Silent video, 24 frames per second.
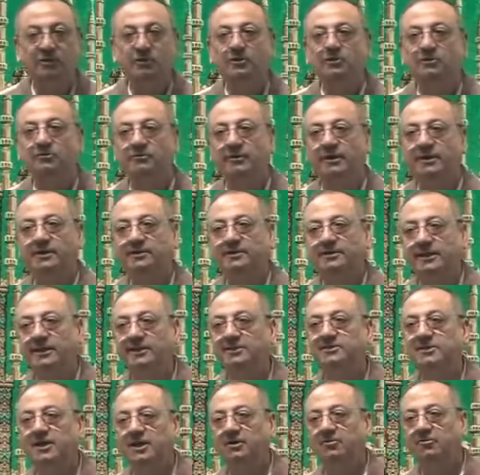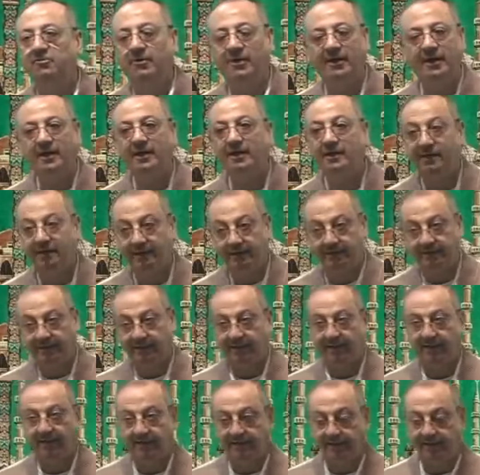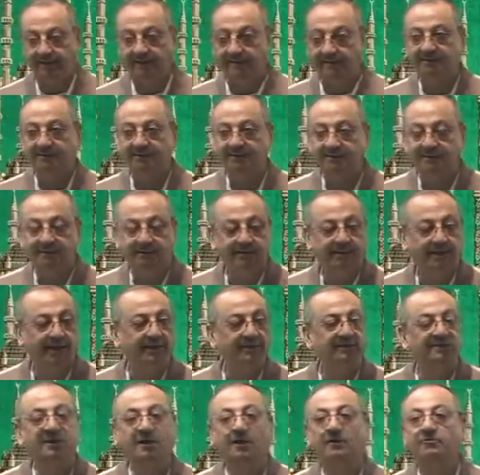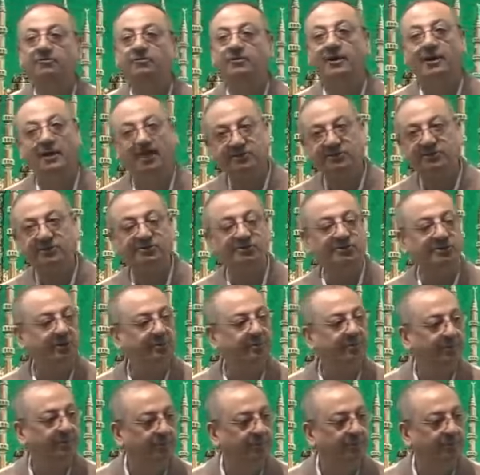When things are vague, in this case of relationship,